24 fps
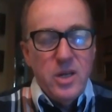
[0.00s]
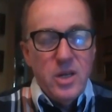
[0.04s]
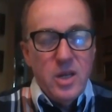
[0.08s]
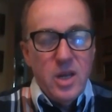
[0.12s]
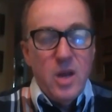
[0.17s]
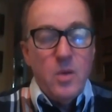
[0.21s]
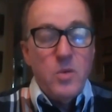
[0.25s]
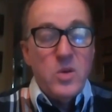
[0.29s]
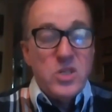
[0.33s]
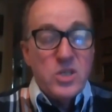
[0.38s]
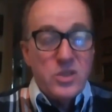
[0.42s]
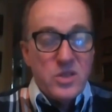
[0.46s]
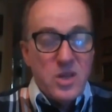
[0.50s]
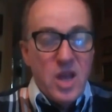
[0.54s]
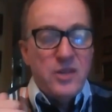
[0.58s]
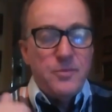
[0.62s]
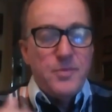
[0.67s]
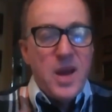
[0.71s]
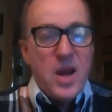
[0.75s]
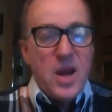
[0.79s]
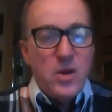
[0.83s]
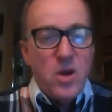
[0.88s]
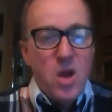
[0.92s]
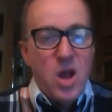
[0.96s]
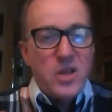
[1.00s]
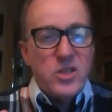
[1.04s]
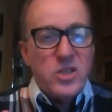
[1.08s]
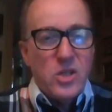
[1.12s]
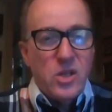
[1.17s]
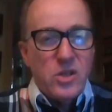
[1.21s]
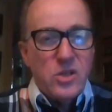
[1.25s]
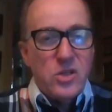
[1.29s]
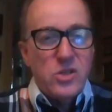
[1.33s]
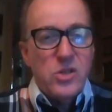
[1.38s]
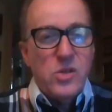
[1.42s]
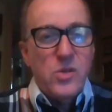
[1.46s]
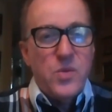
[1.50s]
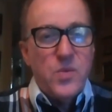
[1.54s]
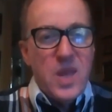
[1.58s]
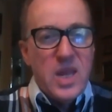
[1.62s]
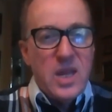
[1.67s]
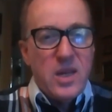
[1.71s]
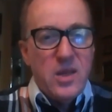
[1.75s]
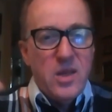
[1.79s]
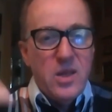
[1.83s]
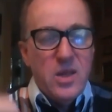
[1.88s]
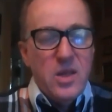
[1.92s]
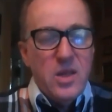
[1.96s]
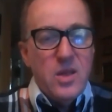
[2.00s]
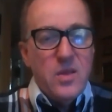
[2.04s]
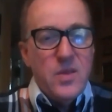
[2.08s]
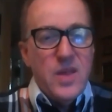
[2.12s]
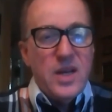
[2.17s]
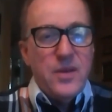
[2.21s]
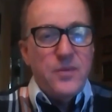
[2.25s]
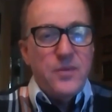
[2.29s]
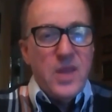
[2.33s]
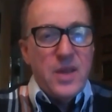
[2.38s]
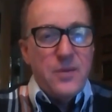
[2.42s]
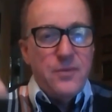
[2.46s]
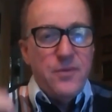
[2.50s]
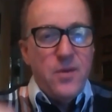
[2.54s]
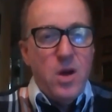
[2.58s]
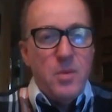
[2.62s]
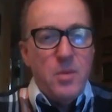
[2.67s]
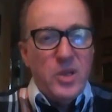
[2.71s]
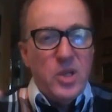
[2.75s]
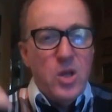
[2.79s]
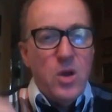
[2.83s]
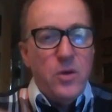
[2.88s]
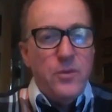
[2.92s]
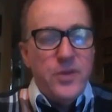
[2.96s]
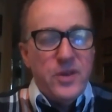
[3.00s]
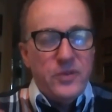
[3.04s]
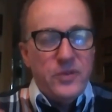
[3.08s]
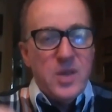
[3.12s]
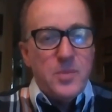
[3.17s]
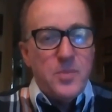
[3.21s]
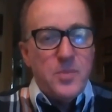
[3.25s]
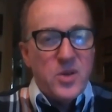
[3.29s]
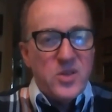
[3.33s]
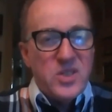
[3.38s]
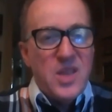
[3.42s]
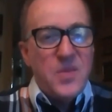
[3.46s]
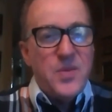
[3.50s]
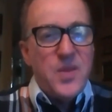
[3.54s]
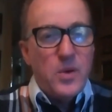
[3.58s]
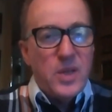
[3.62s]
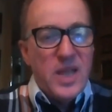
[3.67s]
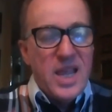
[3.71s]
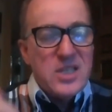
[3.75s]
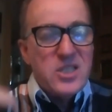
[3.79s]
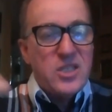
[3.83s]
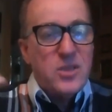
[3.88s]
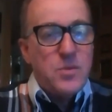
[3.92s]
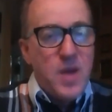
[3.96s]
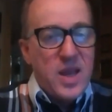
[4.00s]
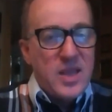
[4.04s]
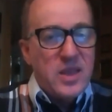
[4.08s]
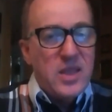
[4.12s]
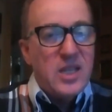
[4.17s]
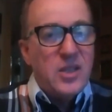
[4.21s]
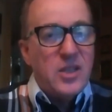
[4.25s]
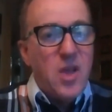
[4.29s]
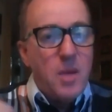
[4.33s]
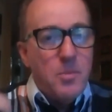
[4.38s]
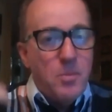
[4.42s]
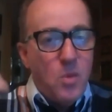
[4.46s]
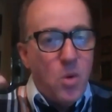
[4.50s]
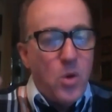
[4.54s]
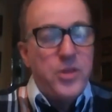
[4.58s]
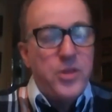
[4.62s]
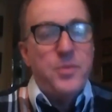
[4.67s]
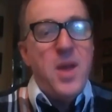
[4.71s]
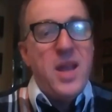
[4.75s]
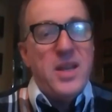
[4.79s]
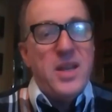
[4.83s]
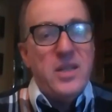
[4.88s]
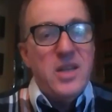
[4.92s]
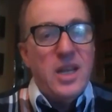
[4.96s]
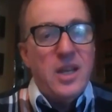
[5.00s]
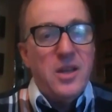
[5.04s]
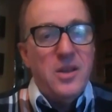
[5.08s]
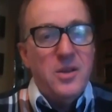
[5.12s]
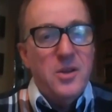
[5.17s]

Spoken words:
which is kind of paradoxical because you'd think that if they fall below 50%, they're less threatening, not more threatening,